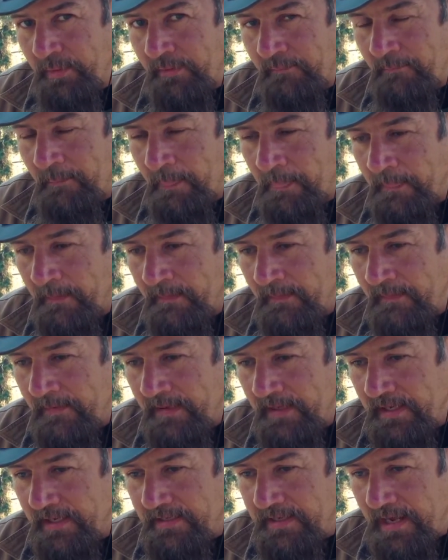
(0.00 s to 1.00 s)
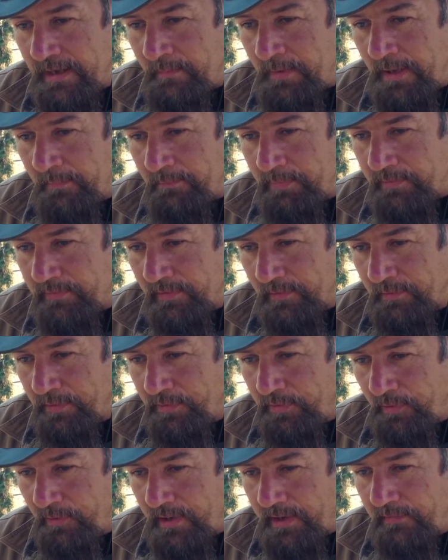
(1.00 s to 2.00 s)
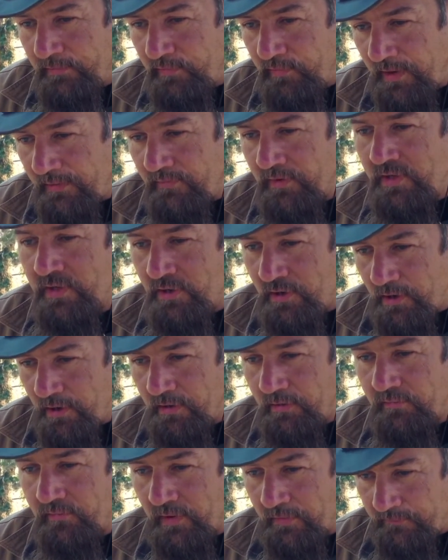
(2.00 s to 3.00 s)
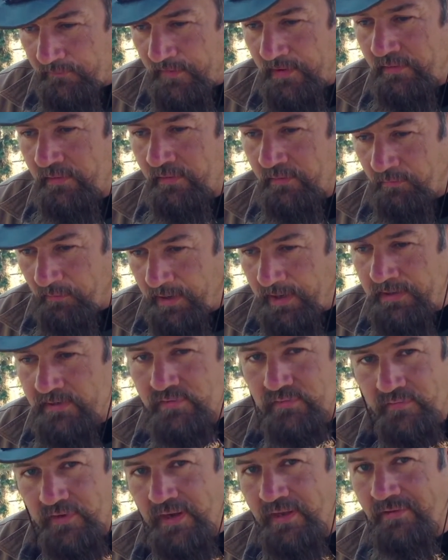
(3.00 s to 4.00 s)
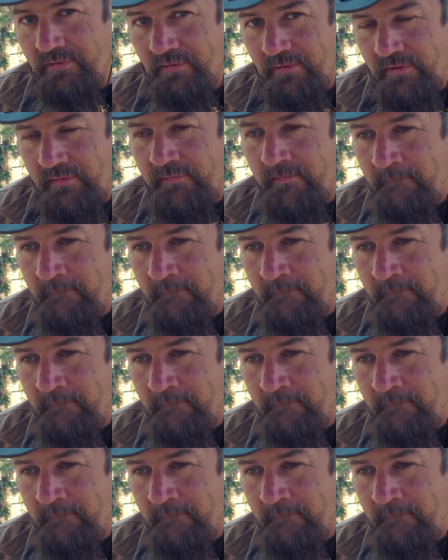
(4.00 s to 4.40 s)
And he came up to 37 yards, I found on the rangefinder.